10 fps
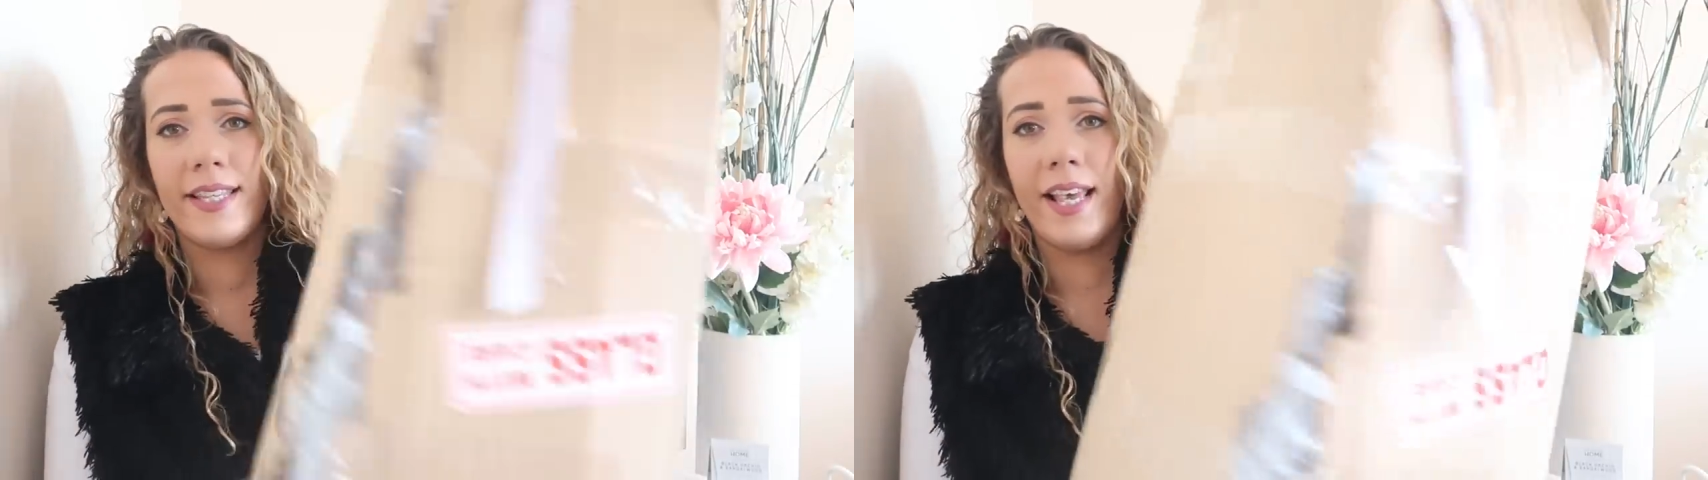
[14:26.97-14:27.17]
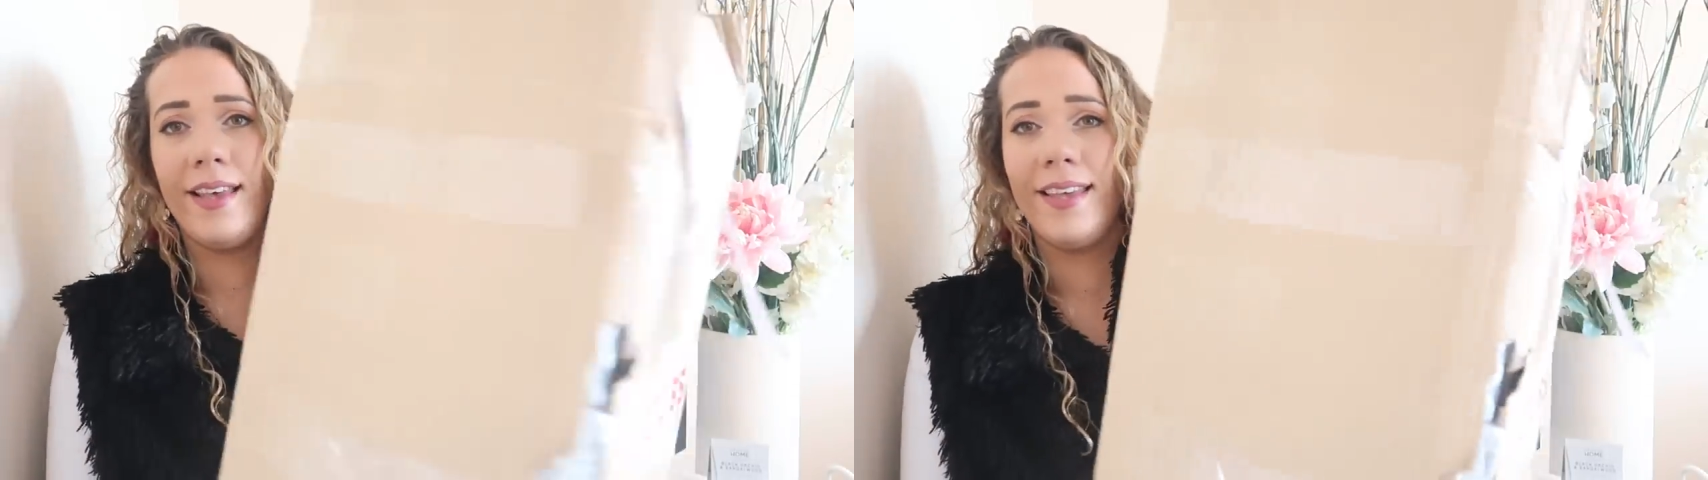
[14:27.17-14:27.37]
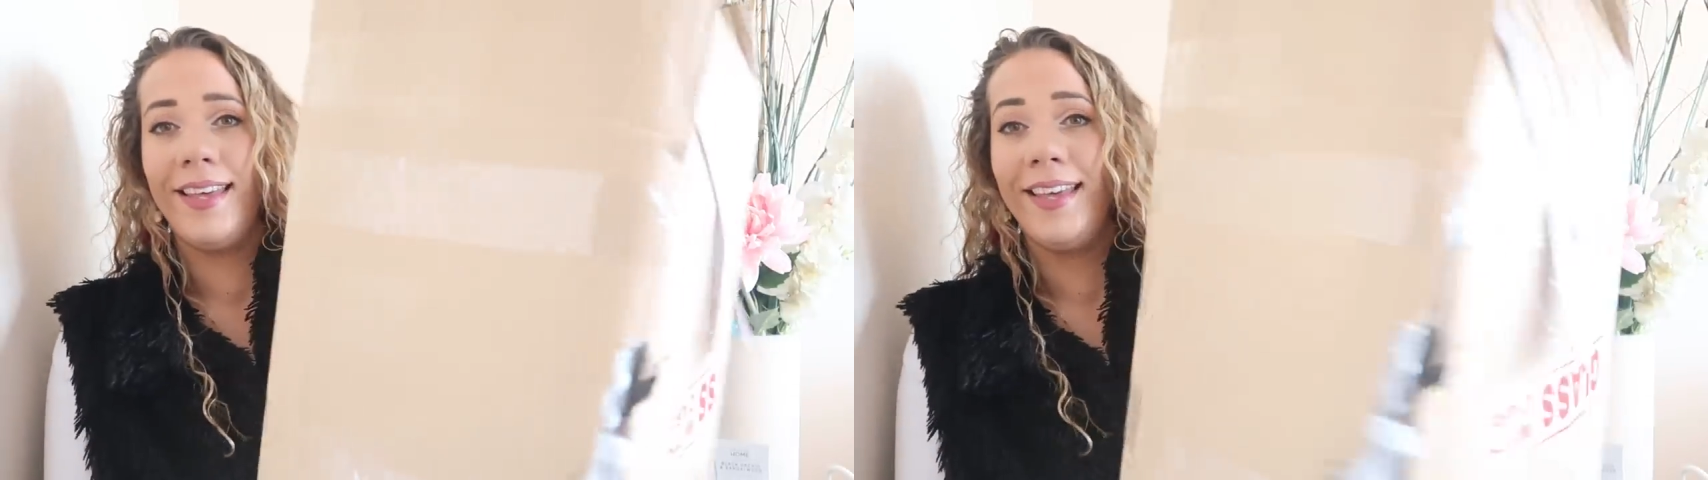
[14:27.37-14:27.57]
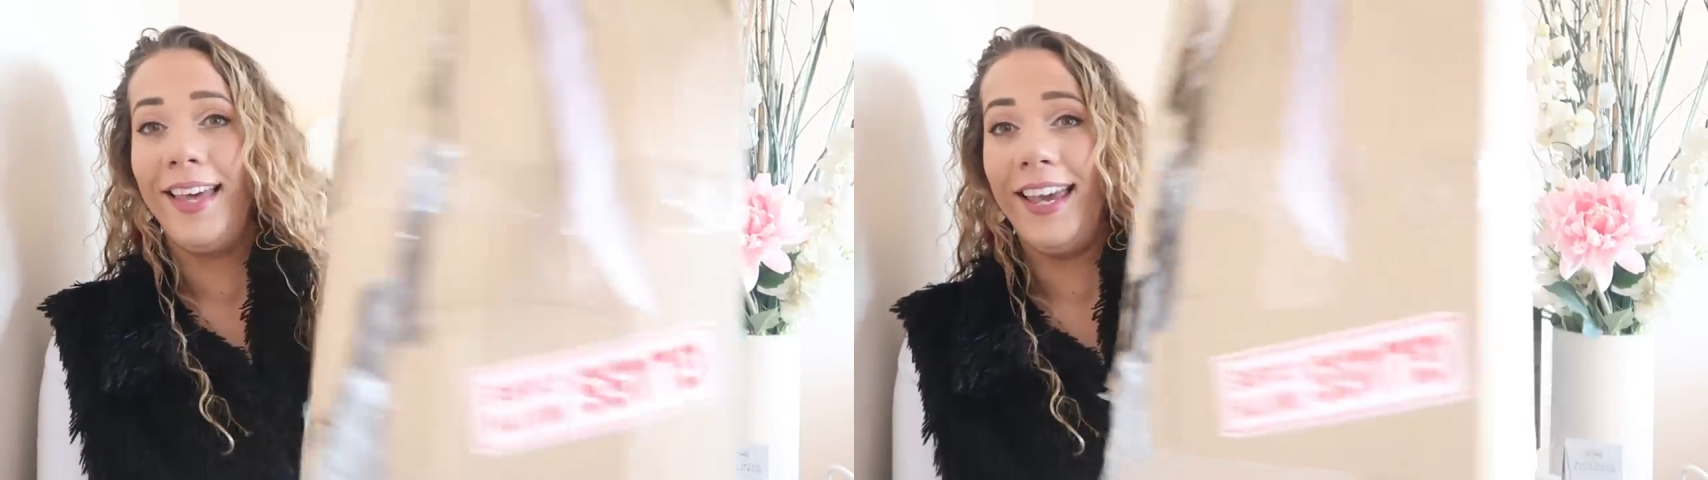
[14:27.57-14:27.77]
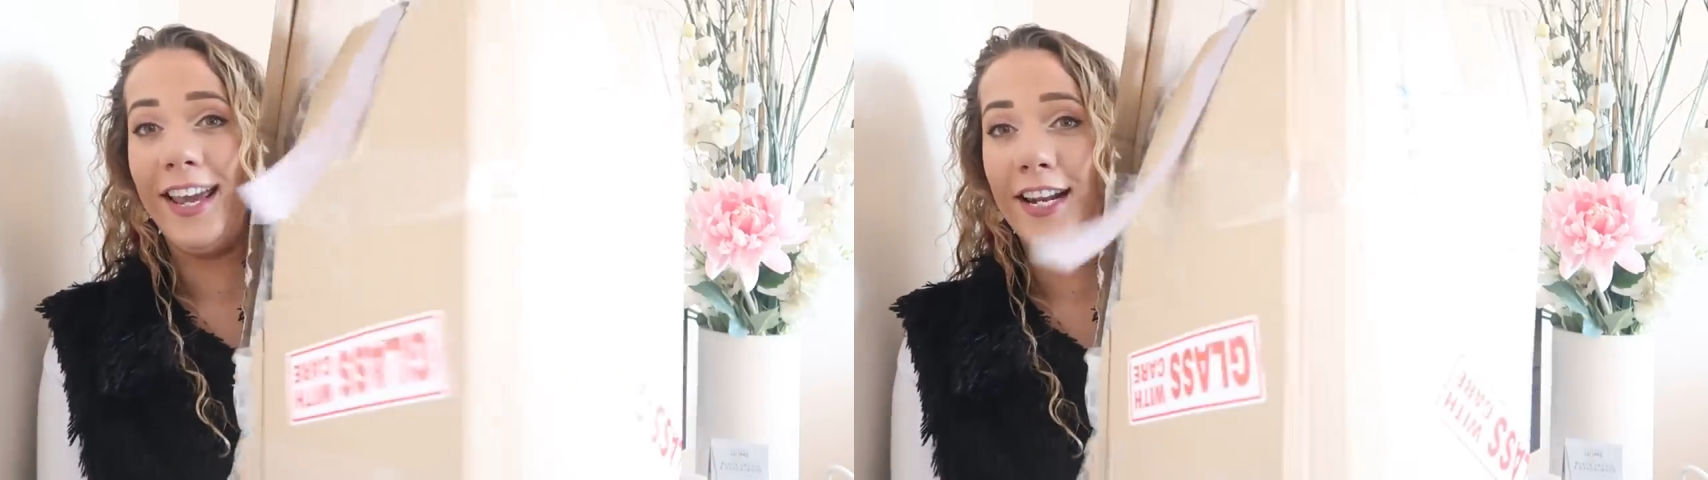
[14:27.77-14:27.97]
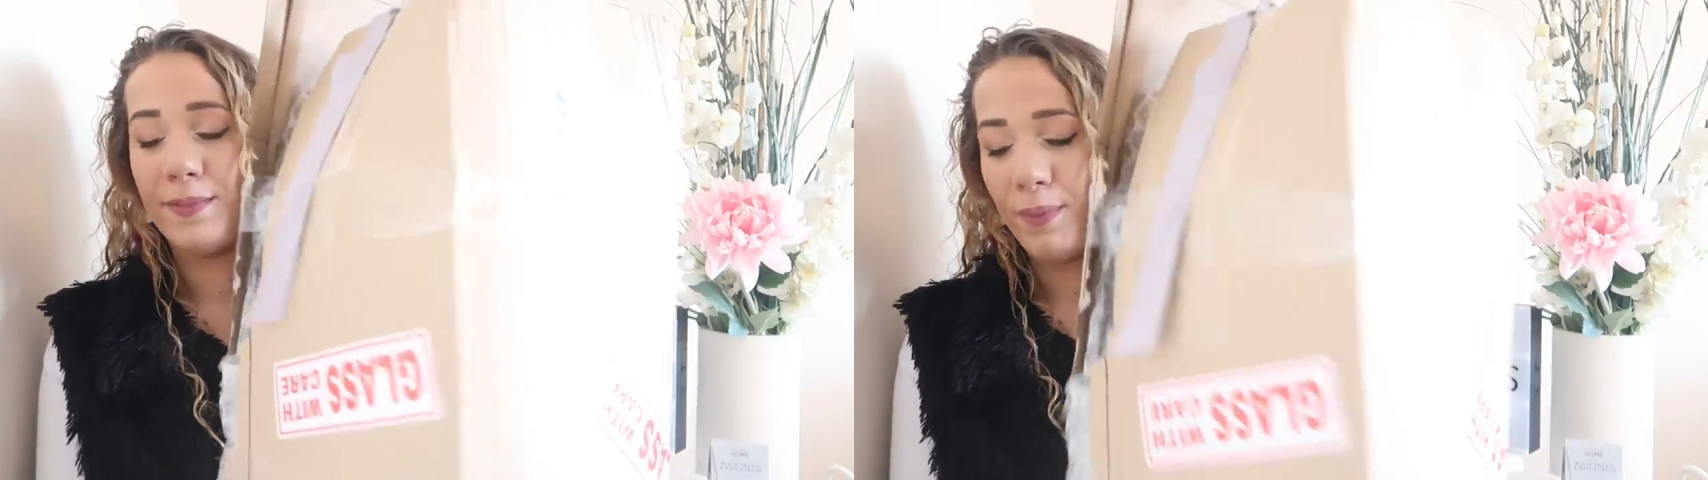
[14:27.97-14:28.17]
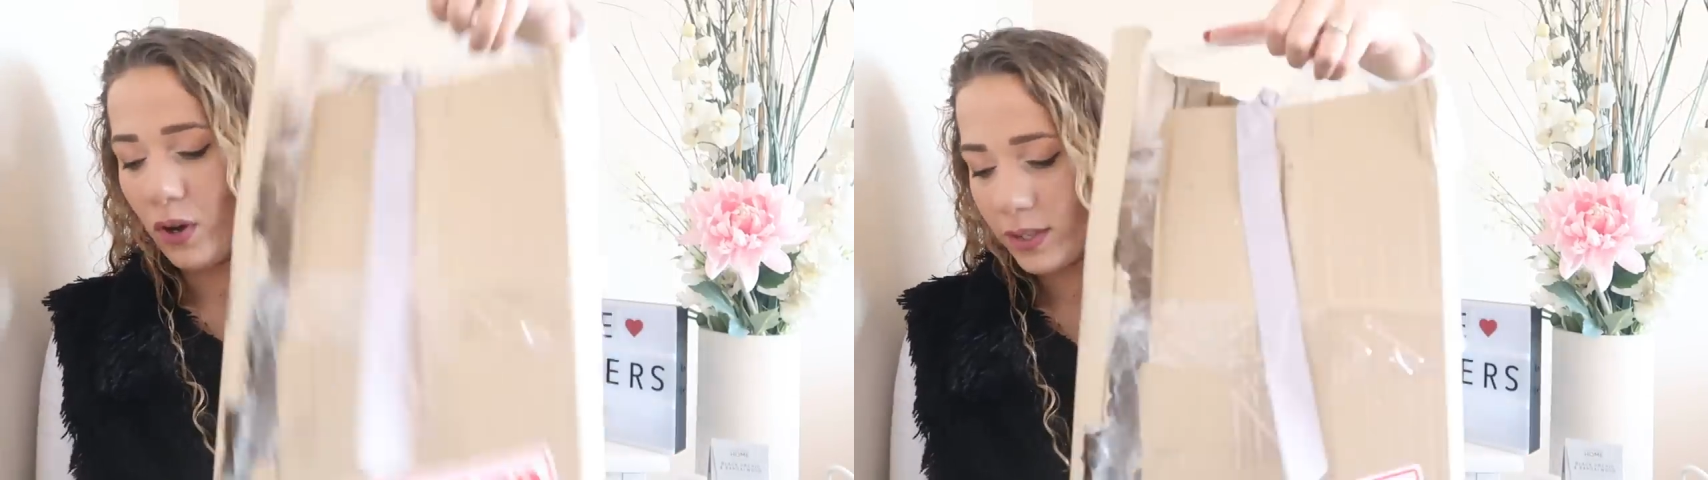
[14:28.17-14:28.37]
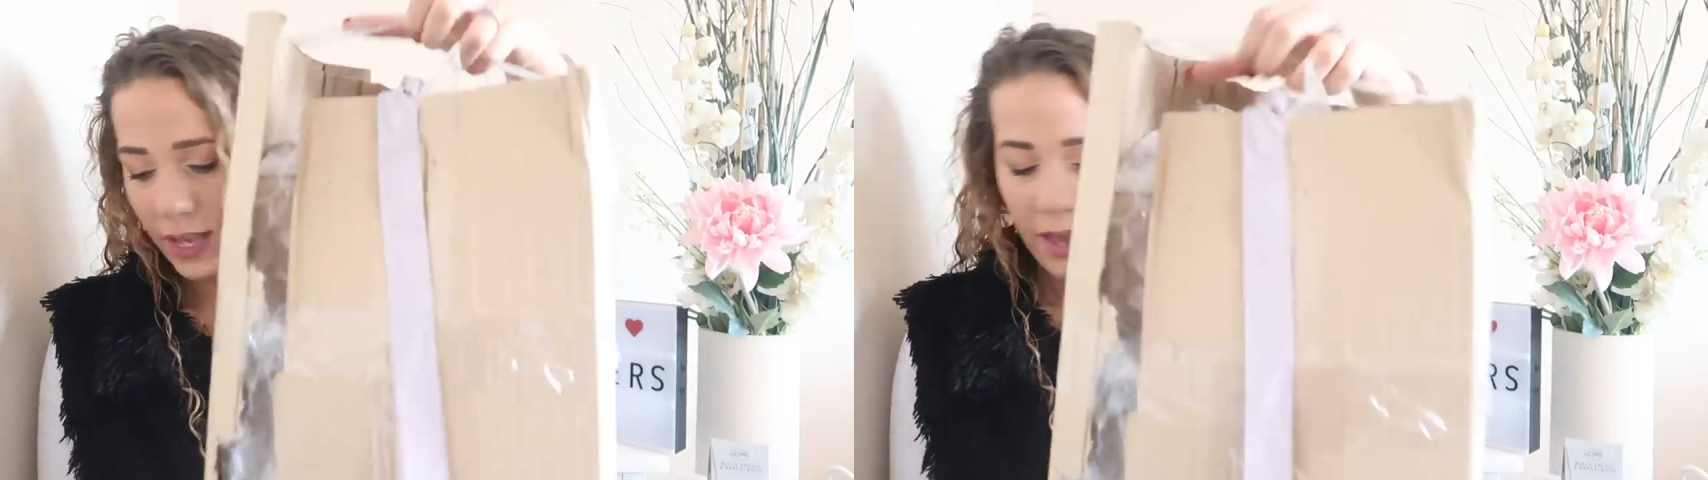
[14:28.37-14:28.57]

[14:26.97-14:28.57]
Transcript: it in this box.